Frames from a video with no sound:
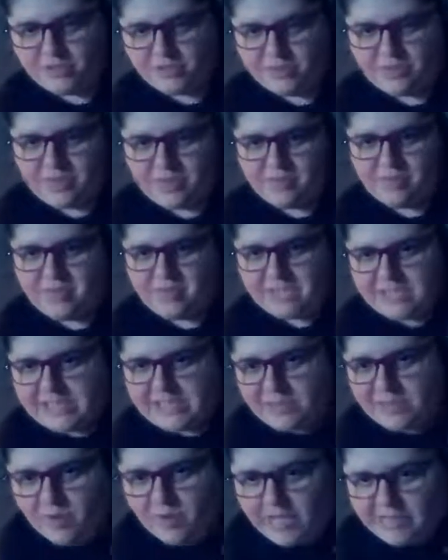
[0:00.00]
The
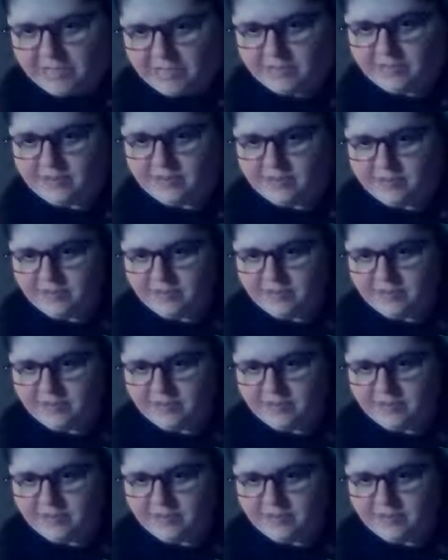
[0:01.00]
melty one.